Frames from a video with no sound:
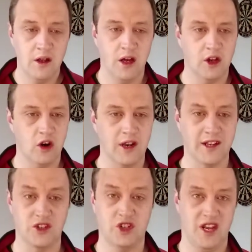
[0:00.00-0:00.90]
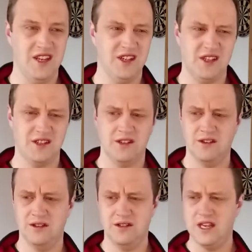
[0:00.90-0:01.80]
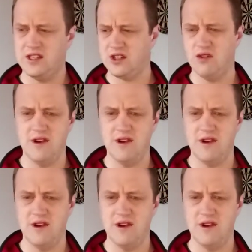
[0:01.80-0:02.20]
a God like Jesus, Jesus who